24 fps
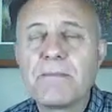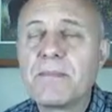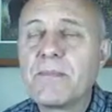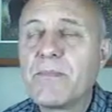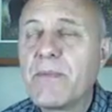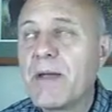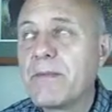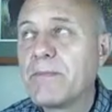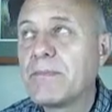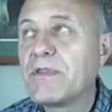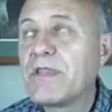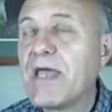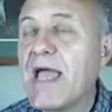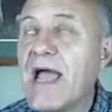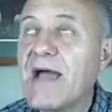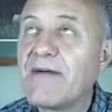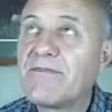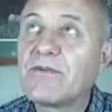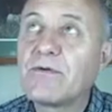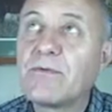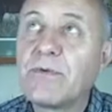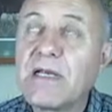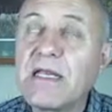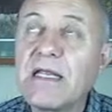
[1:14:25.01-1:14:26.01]
Remember, the
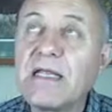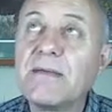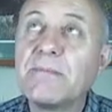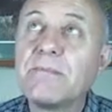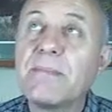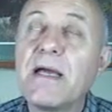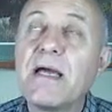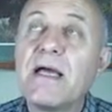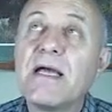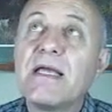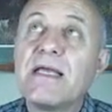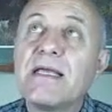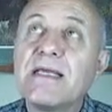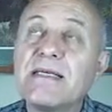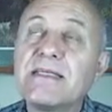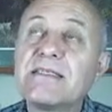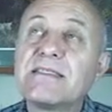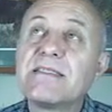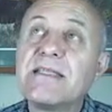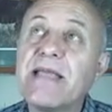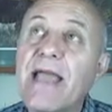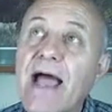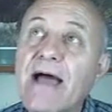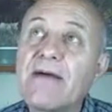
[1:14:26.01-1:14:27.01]
Avarim
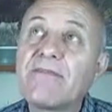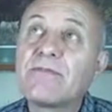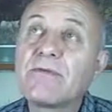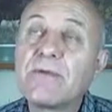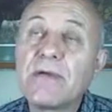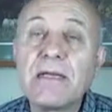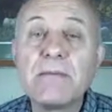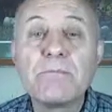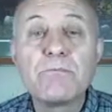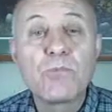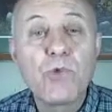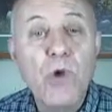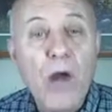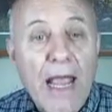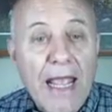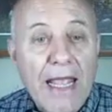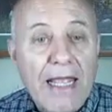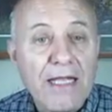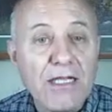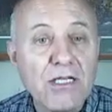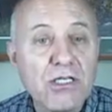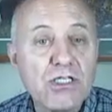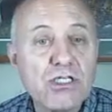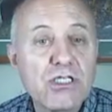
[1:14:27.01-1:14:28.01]
is the Avarim
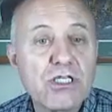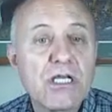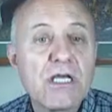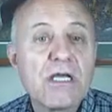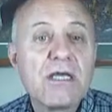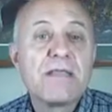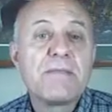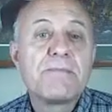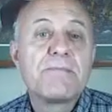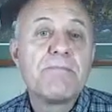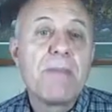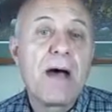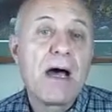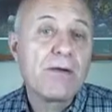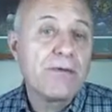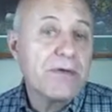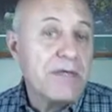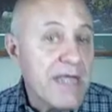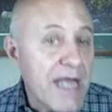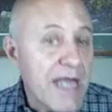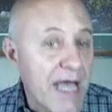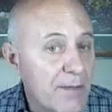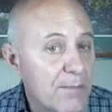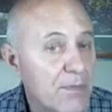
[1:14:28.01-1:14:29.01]
range.
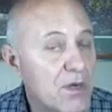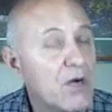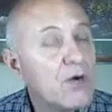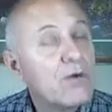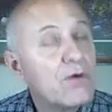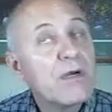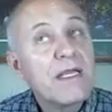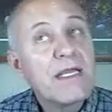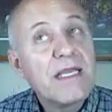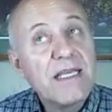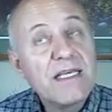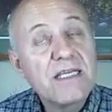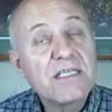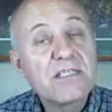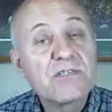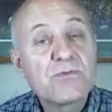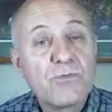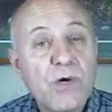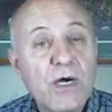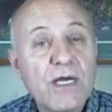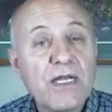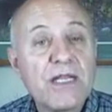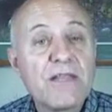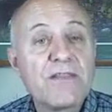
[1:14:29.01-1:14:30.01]
Mount Nebo
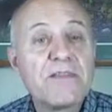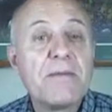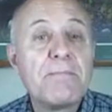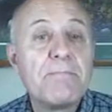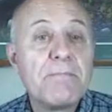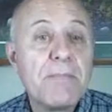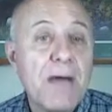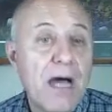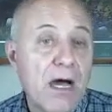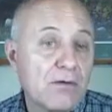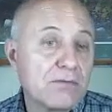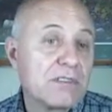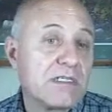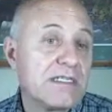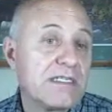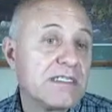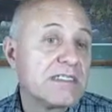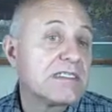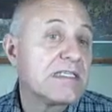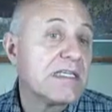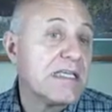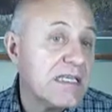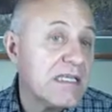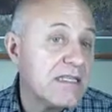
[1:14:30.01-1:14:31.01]
is one of the
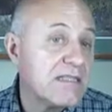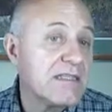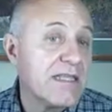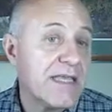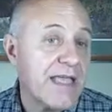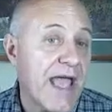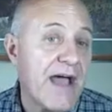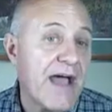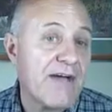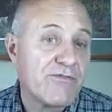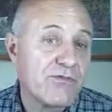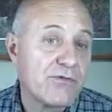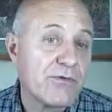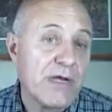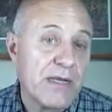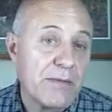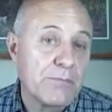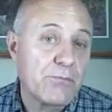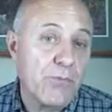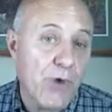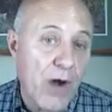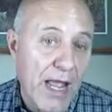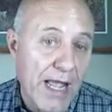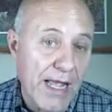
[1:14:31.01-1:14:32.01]
mountains in the
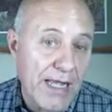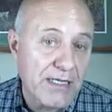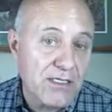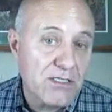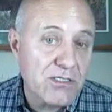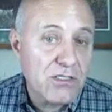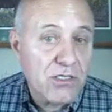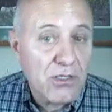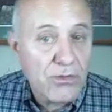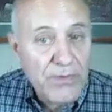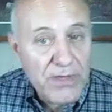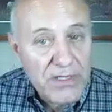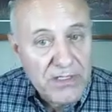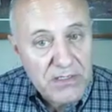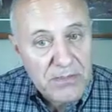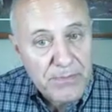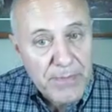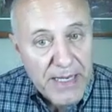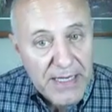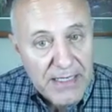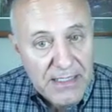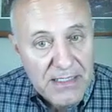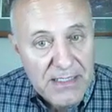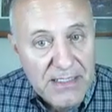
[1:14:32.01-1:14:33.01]
Avarim range, so
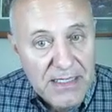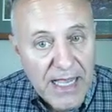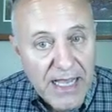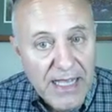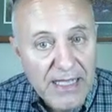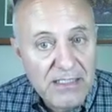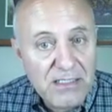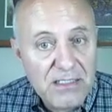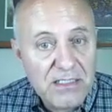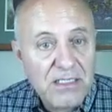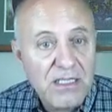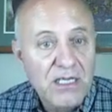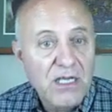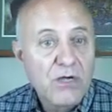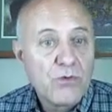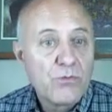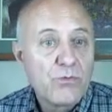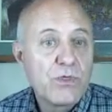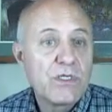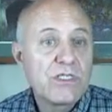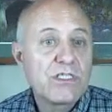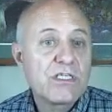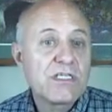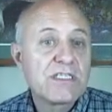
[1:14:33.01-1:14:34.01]
this makes sense,
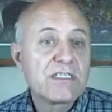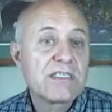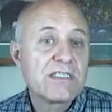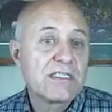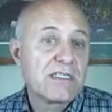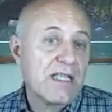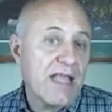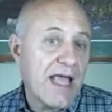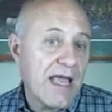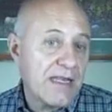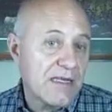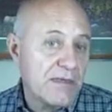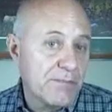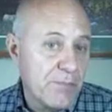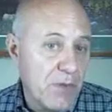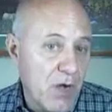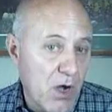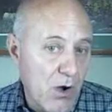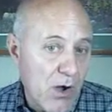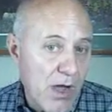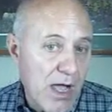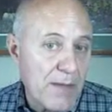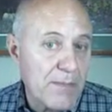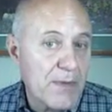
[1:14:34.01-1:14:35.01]
which is in the land of
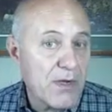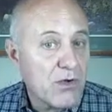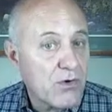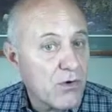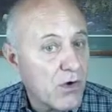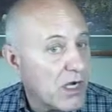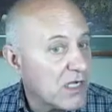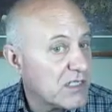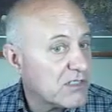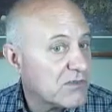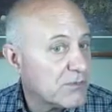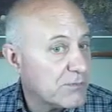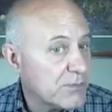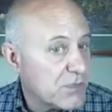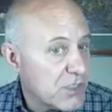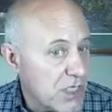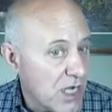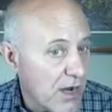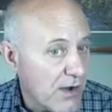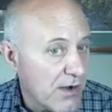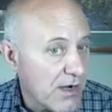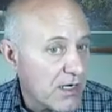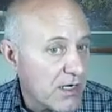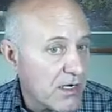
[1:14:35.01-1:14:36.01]
Moab across from
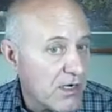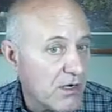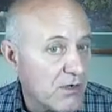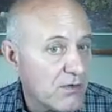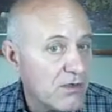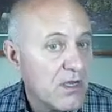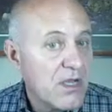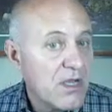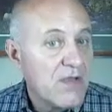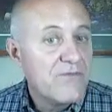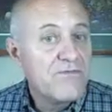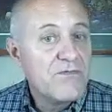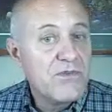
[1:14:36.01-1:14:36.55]
Jericho.